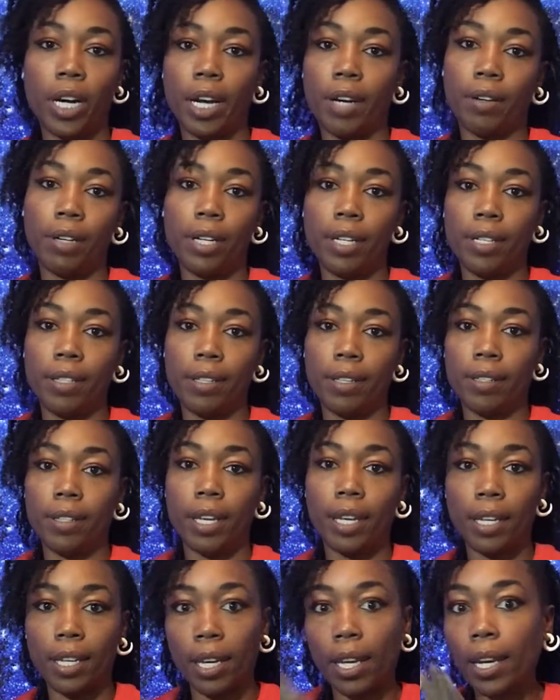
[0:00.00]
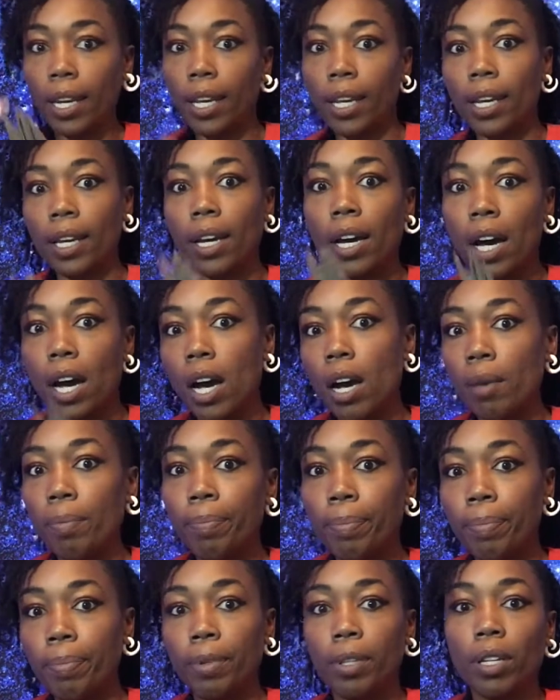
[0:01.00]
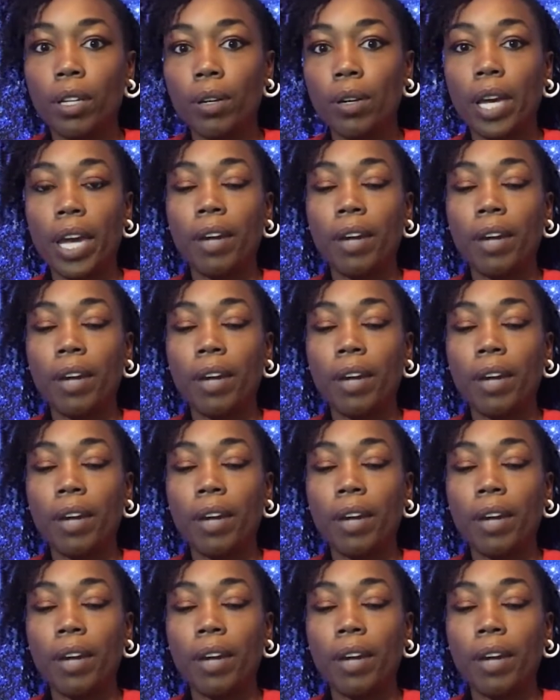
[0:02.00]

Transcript: Aries, is like getting up close,